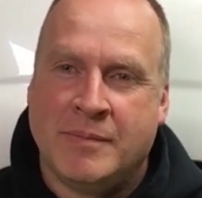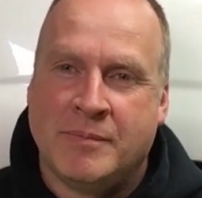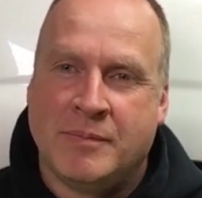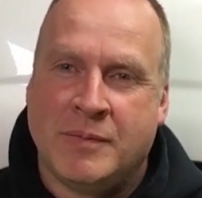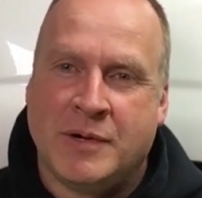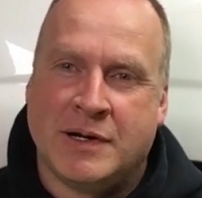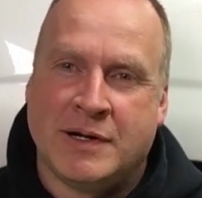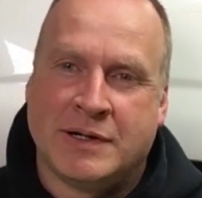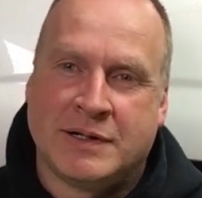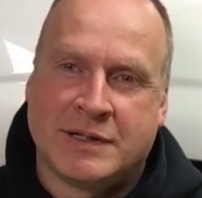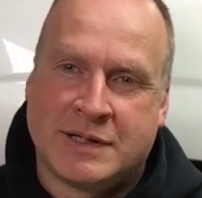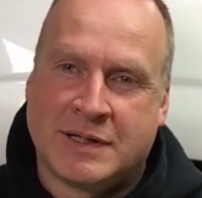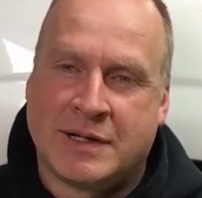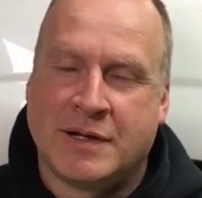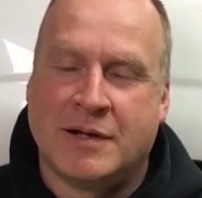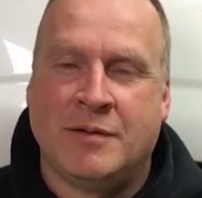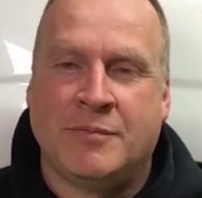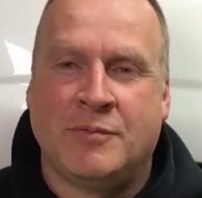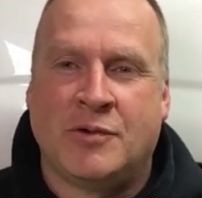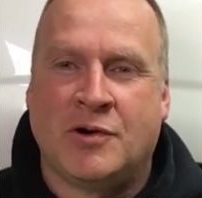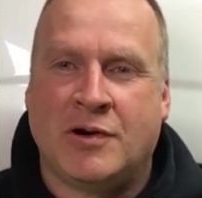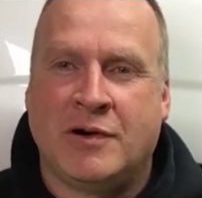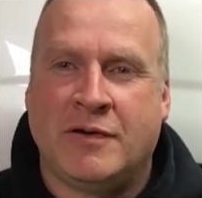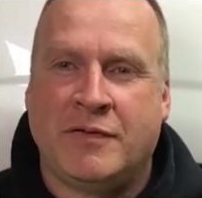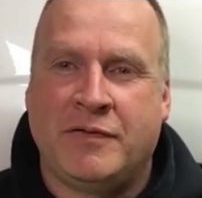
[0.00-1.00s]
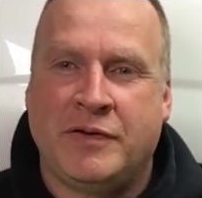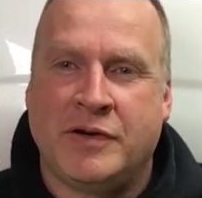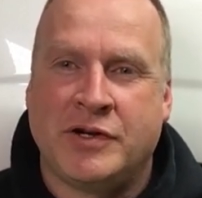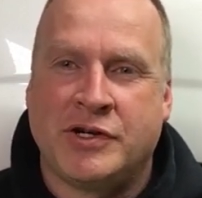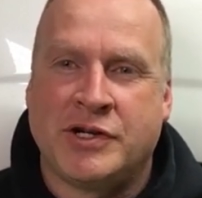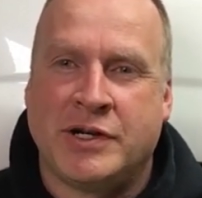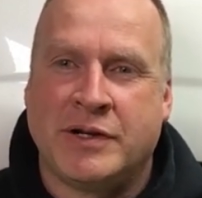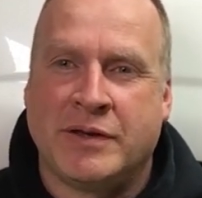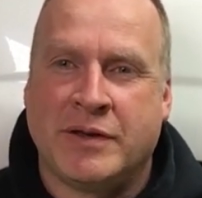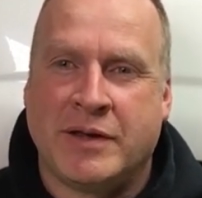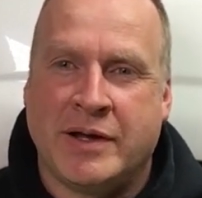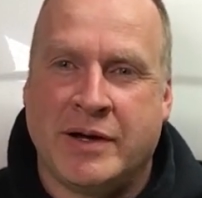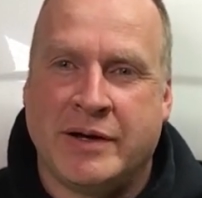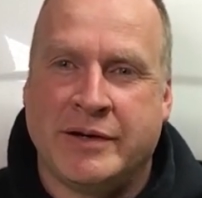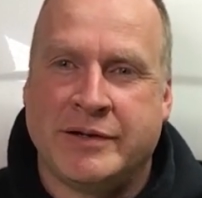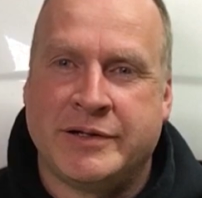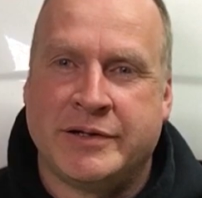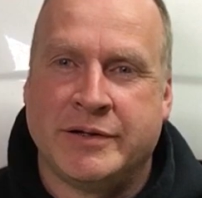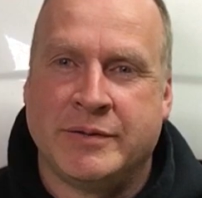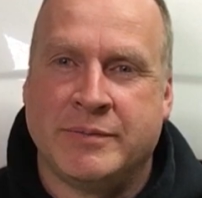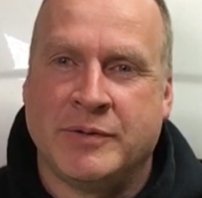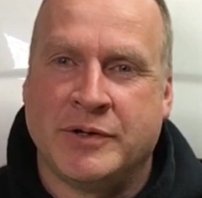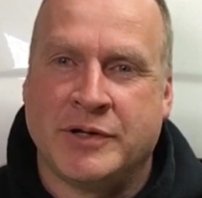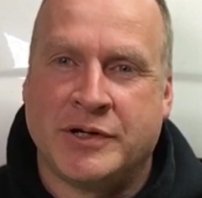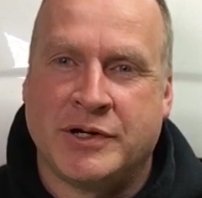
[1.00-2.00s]
But it's still more efficient than a
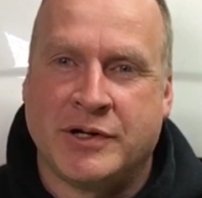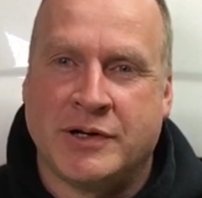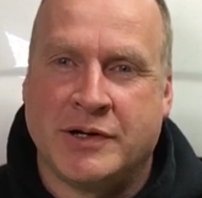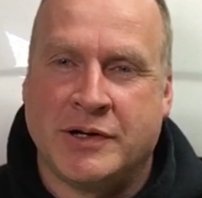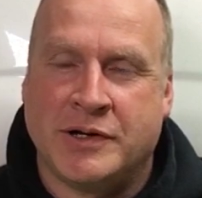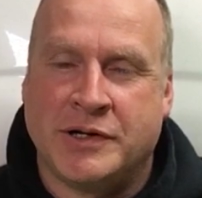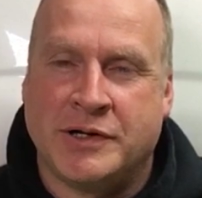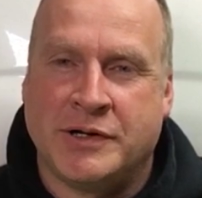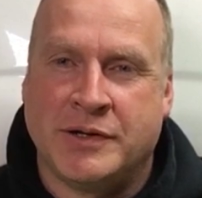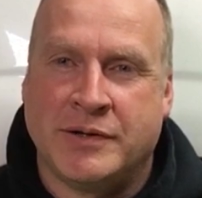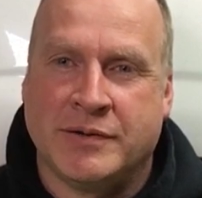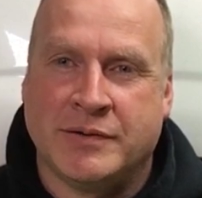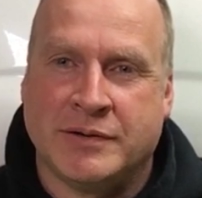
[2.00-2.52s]
supercharger.